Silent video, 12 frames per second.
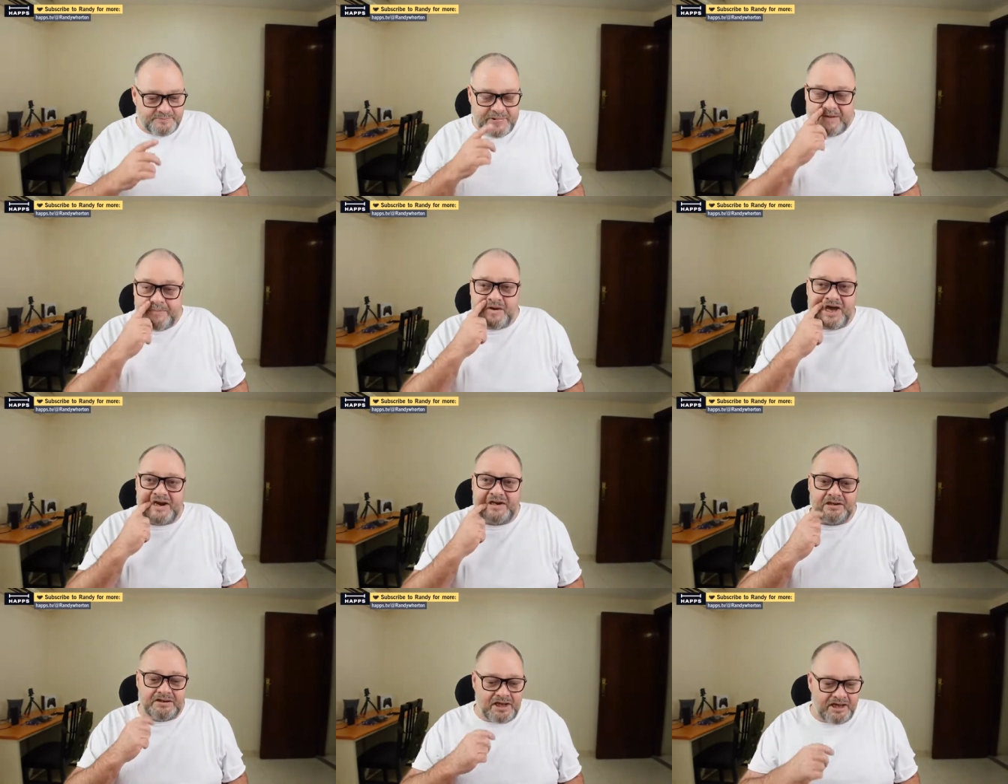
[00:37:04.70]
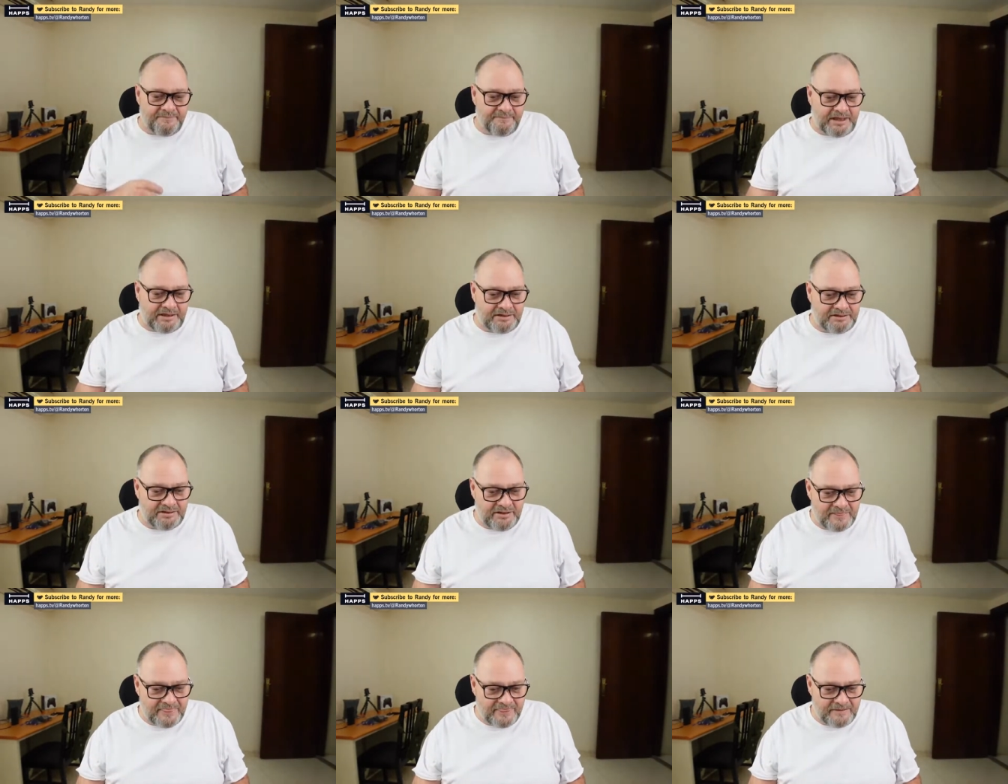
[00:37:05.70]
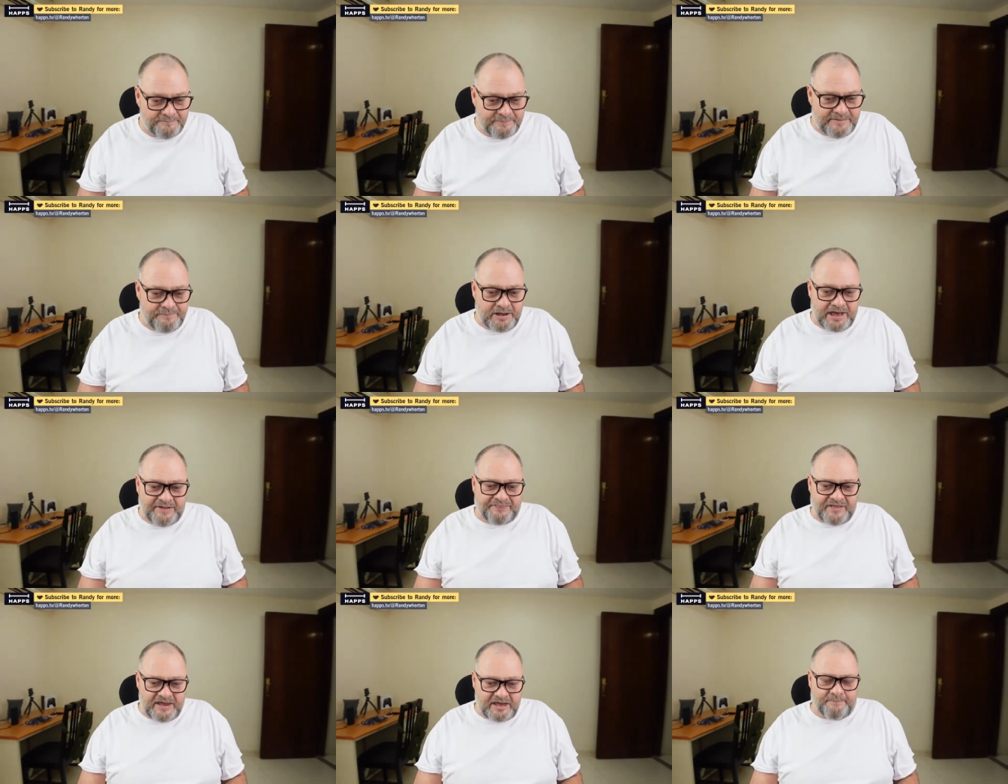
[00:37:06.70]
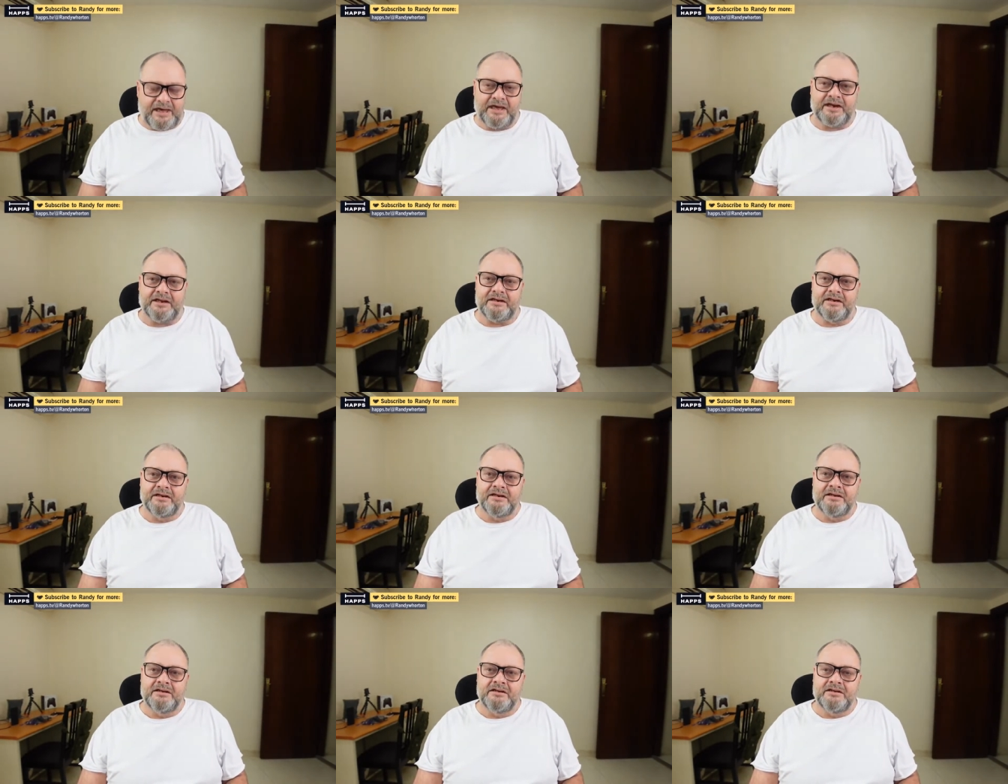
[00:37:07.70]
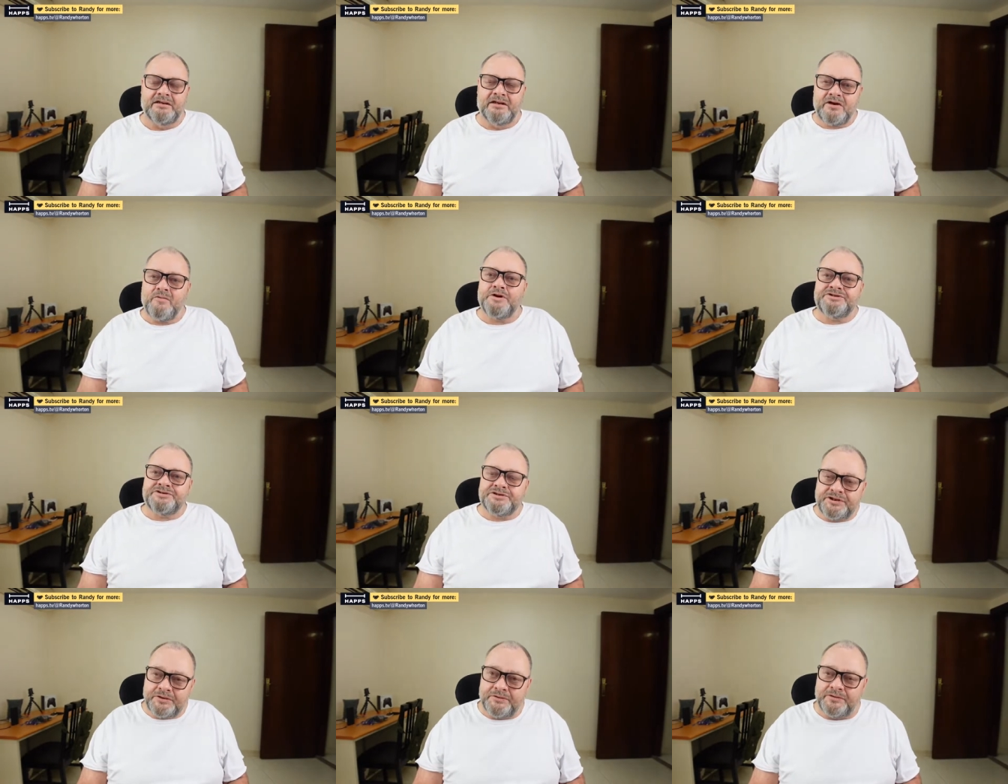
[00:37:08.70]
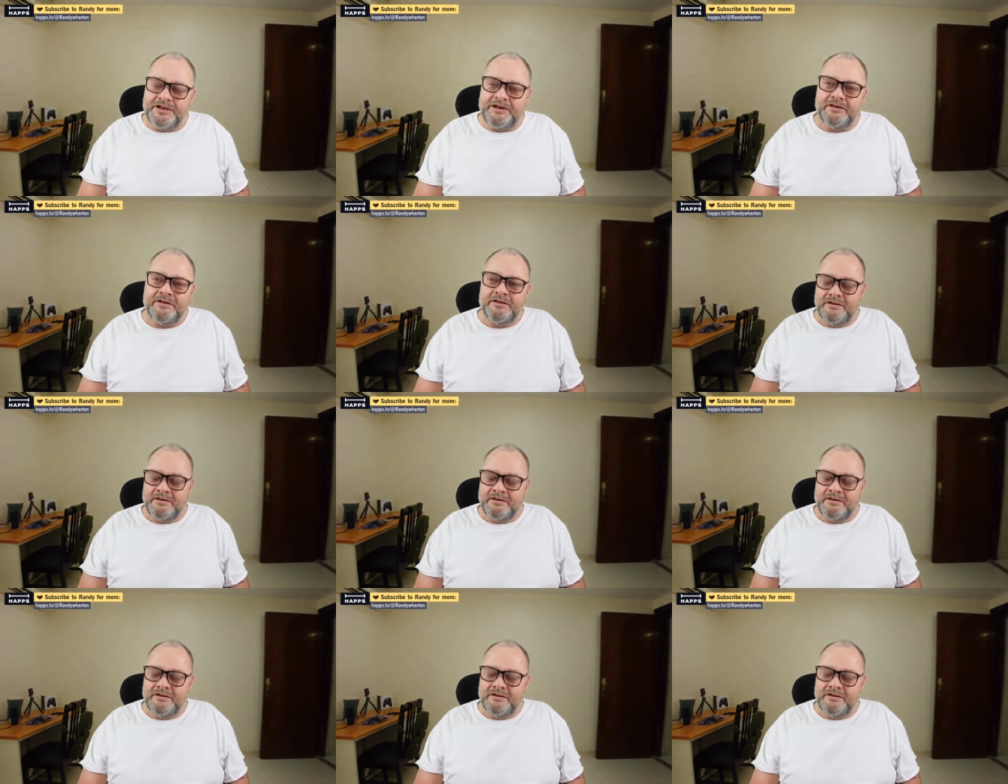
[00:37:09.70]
People got to look up, man. People got to think about it. Look what you're doing.